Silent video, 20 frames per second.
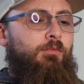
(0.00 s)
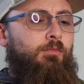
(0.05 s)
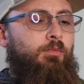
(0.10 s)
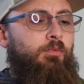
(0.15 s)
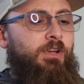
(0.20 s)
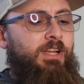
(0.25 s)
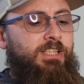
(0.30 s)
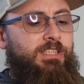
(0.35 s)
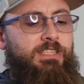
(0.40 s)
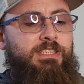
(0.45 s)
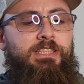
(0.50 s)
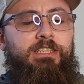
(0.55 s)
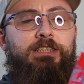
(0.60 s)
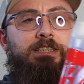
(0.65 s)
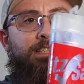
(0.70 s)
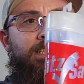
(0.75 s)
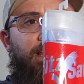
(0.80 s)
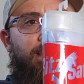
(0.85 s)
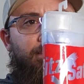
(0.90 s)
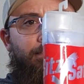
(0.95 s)
Ritz
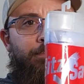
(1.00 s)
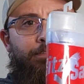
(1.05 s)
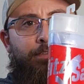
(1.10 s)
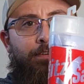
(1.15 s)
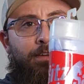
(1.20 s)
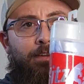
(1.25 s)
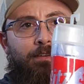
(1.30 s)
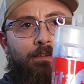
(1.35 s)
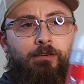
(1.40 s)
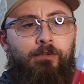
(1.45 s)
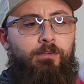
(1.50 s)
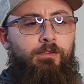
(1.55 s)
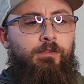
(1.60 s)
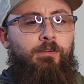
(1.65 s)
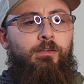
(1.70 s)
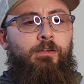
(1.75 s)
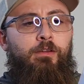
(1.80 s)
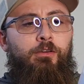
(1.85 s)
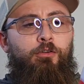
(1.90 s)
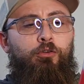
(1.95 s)
Safe
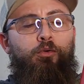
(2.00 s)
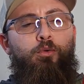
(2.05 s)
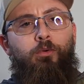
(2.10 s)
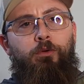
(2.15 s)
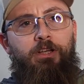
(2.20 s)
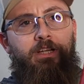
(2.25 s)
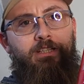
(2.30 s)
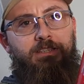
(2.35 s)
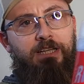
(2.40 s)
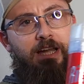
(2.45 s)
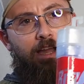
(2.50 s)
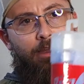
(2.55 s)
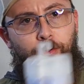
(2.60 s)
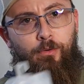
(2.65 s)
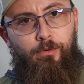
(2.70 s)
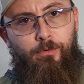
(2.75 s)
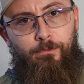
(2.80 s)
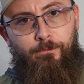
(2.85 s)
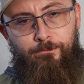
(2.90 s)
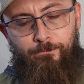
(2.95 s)
cooling
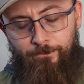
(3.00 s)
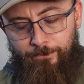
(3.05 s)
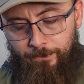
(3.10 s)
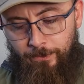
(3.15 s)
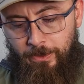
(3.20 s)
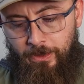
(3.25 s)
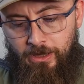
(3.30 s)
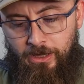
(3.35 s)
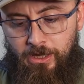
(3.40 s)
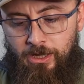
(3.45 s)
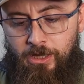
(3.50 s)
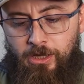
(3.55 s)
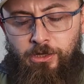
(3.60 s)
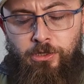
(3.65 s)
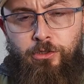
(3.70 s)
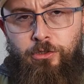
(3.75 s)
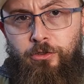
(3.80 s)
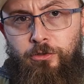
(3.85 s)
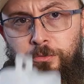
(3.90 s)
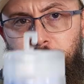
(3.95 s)
towel.
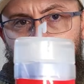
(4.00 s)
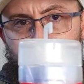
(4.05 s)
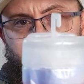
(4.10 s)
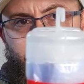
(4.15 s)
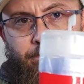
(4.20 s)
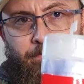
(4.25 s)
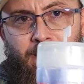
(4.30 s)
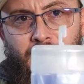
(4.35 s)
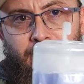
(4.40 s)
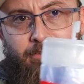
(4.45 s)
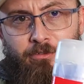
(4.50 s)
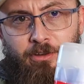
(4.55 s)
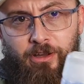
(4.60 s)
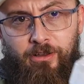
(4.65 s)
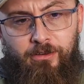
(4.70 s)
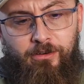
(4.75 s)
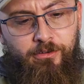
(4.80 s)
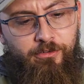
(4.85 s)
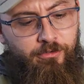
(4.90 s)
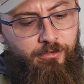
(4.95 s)
You spent
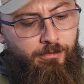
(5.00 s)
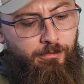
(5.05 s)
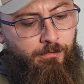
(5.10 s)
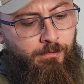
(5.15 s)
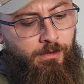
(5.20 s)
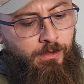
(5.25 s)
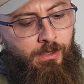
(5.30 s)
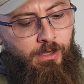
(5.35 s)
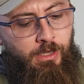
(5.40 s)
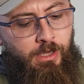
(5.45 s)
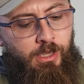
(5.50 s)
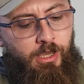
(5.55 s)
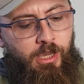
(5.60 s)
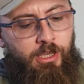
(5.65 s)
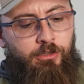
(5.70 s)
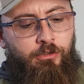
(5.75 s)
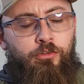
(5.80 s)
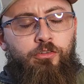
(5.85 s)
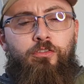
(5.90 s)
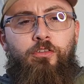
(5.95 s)
$5
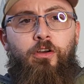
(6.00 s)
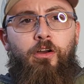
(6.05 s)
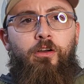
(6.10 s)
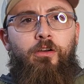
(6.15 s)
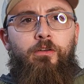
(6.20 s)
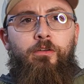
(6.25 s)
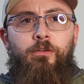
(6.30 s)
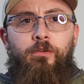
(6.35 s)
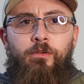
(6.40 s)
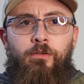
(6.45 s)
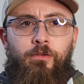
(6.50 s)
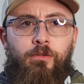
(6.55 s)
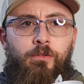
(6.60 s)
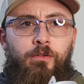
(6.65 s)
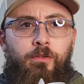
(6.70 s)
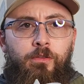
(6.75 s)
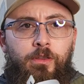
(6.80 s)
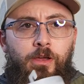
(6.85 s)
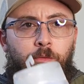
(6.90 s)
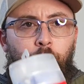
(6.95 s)
and you saw
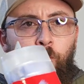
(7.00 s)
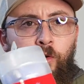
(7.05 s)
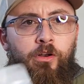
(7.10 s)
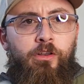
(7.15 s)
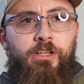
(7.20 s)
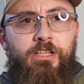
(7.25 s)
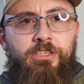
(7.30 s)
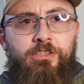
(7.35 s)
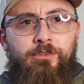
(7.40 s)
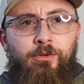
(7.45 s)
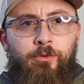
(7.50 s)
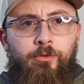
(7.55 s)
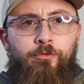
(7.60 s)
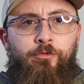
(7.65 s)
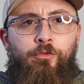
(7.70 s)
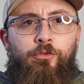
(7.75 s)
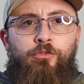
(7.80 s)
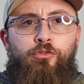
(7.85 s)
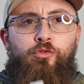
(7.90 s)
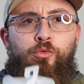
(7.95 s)
that one of these sold
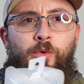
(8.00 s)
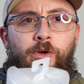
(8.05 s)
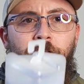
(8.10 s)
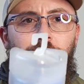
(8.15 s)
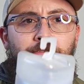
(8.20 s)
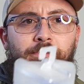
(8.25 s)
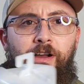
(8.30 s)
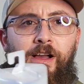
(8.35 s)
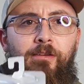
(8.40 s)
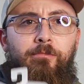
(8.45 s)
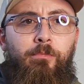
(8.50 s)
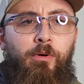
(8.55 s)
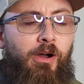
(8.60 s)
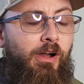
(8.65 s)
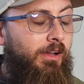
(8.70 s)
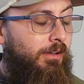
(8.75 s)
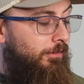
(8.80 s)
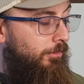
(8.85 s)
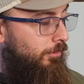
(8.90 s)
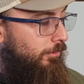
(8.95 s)
for 25
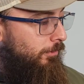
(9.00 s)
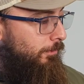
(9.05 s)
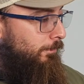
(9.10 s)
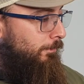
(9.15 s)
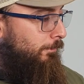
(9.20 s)
bucks.